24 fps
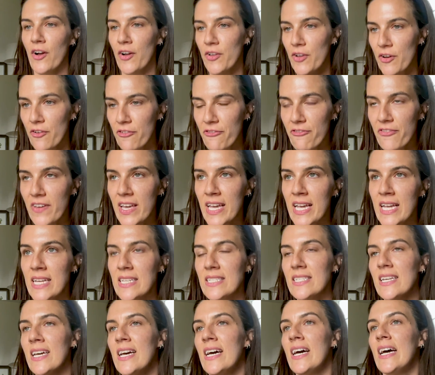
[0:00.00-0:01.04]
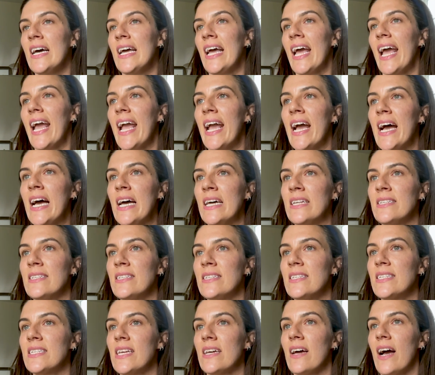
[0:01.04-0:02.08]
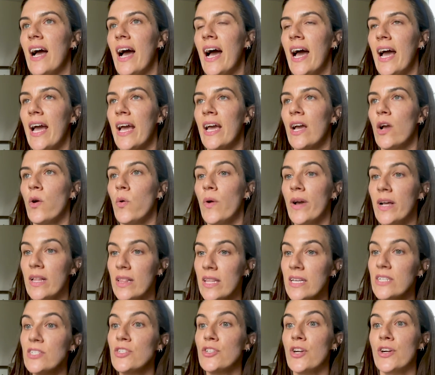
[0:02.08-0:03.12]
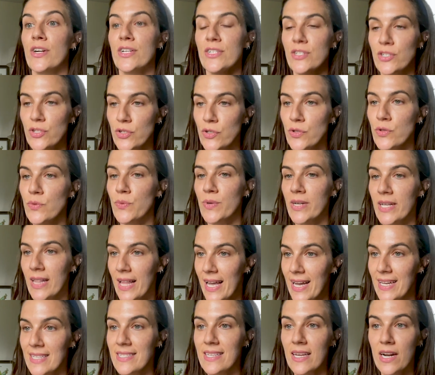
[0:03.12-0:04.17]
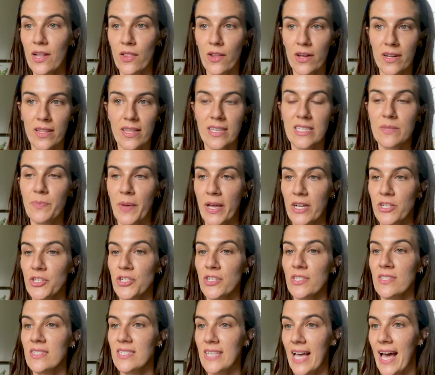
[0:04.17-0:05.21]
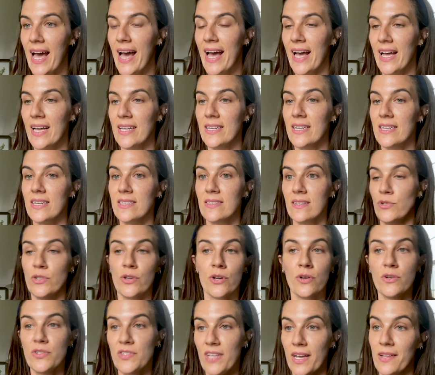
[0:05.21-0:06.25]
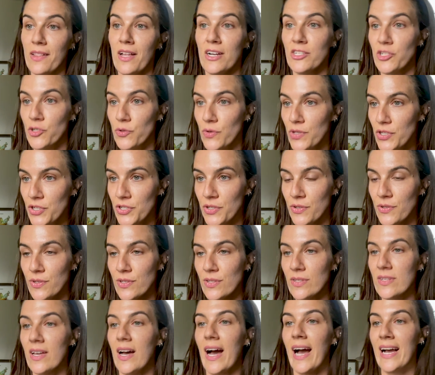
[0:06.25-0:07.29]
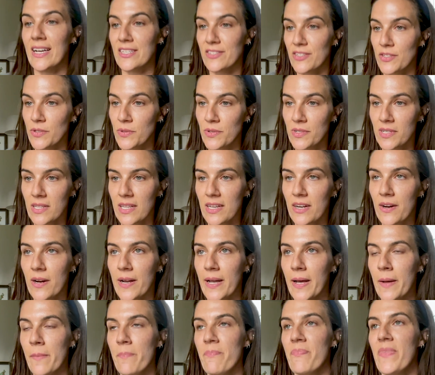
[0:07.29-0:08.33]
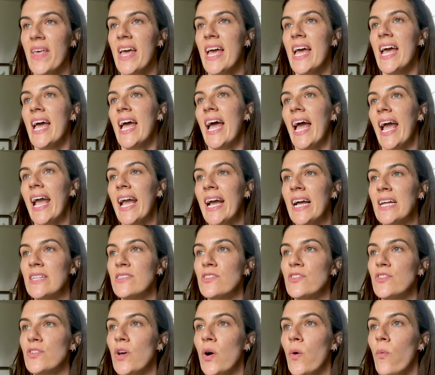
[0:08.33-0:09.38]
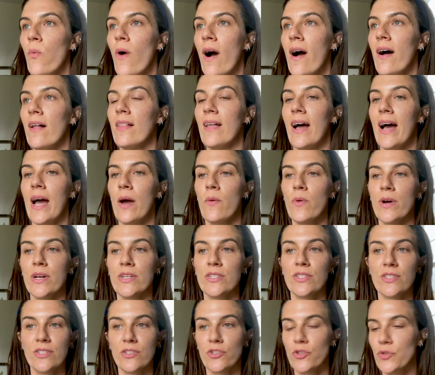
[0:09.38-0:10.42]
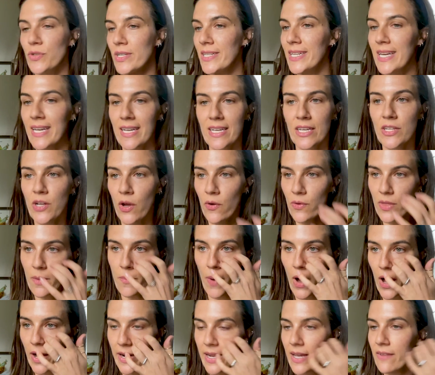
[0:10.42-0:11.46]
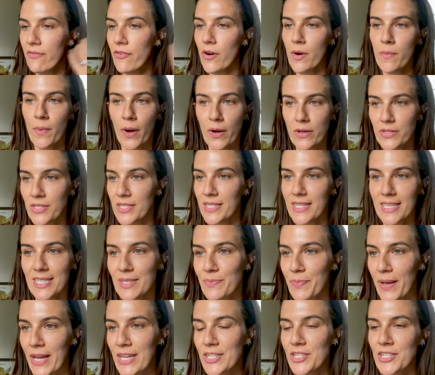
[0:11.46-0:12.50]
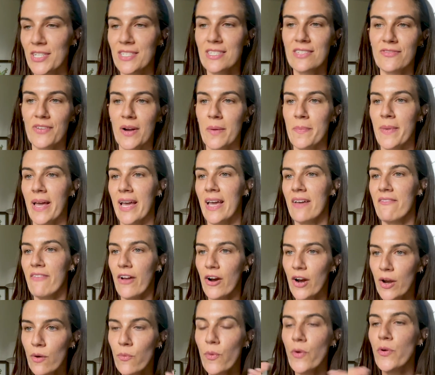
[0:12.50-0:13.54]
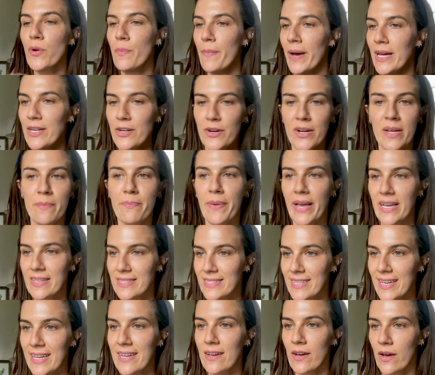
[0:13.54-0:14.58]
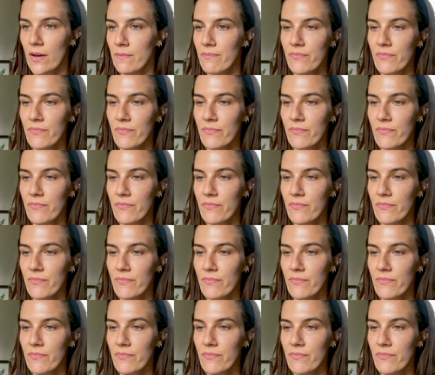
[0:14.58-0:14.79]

on your feet. And I quickly started to realize that a lot of these patients had neuropsychological issues, ICU delirium. And so while I was treating, the body for most of these patients from a very rudimentary, basic,